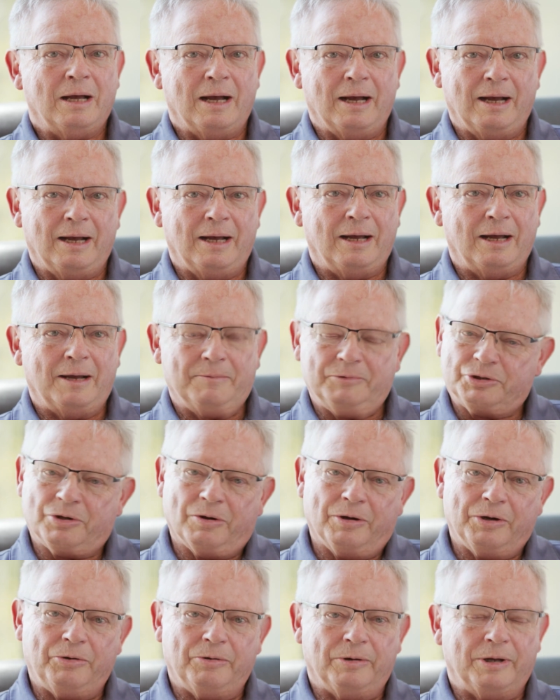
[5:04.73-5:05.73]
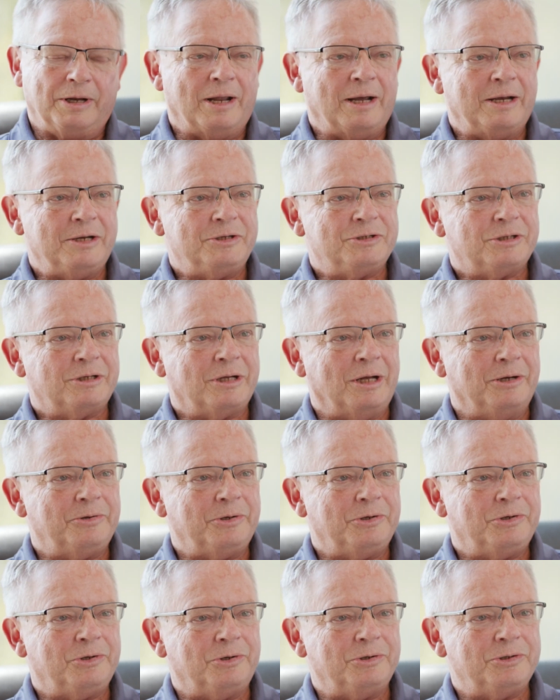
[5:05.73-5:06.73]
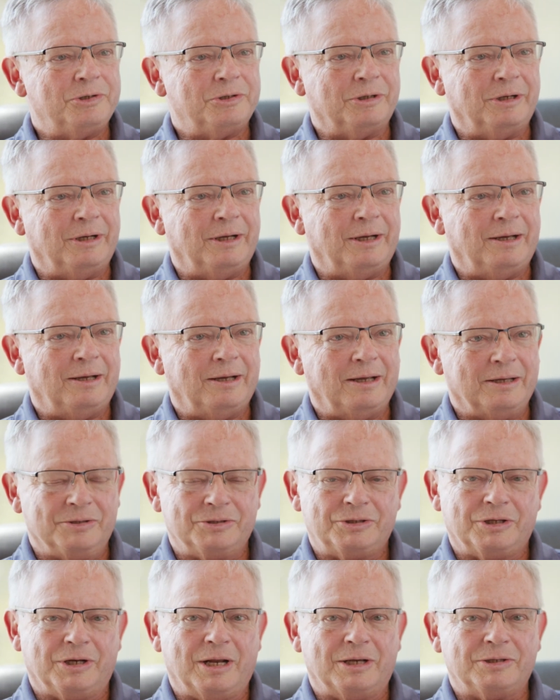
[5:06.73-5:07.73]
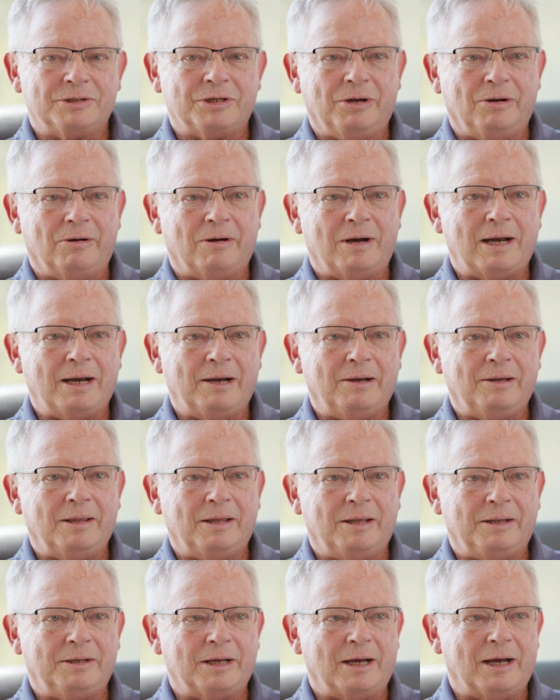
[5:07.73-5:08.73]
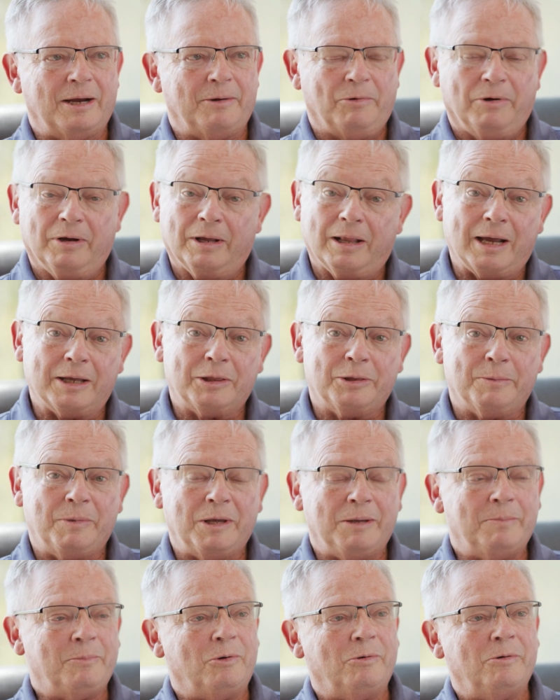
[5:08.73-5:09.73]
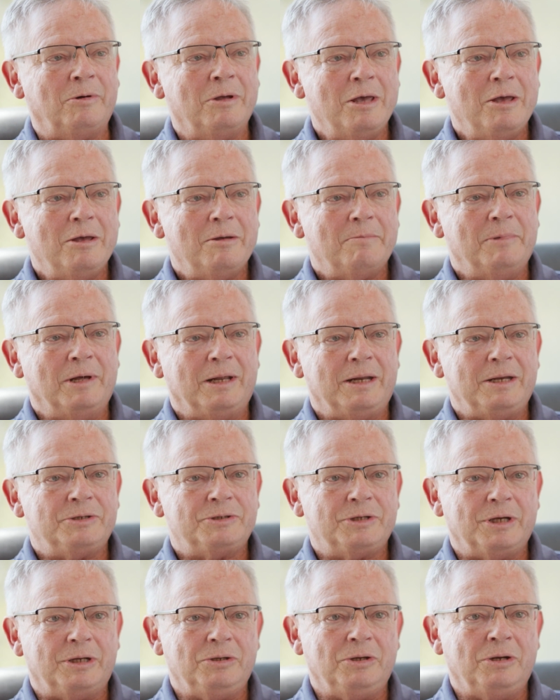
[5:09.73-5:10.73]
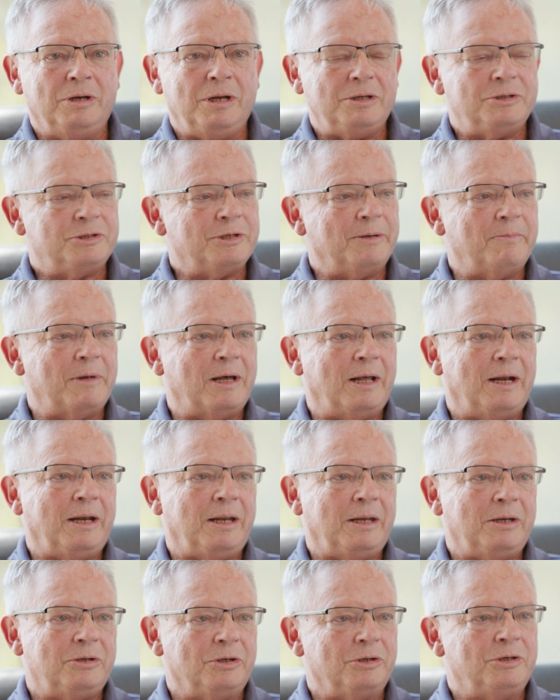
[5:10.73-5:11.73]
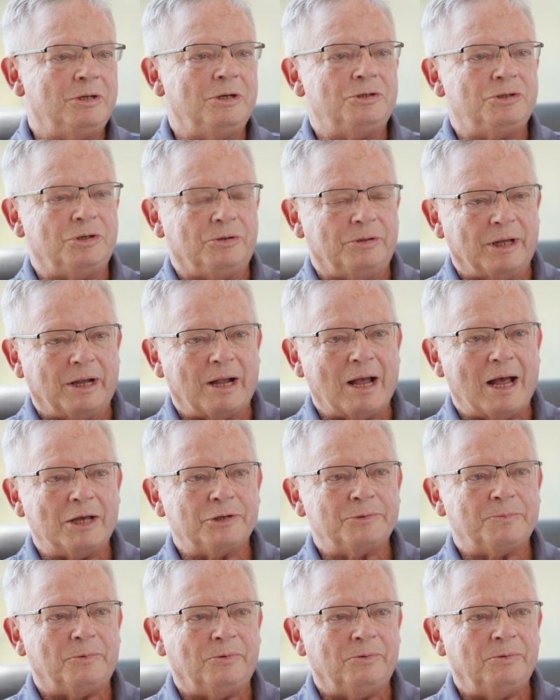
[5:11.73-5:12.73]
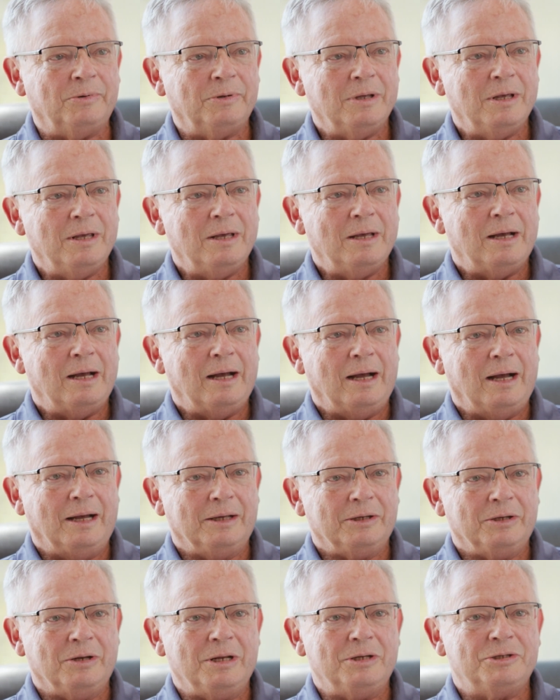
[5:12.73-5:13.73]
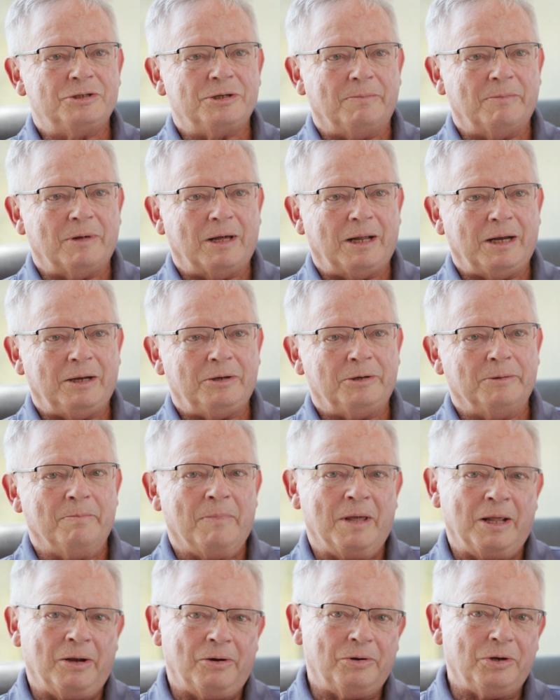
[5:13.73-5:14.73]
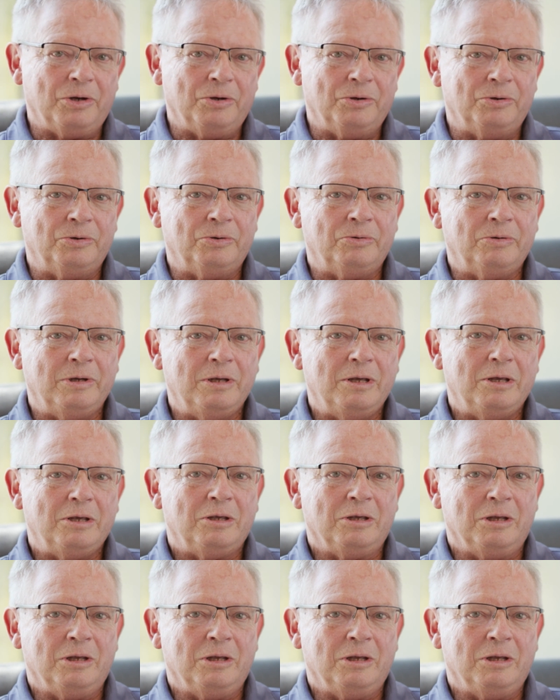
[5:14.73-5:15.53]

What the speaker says: I was going to a nice country church in Sandusky, Ohio, that I really liked the people, but he said, you need somebody to teach you the gospel. You need somebody to mentor you.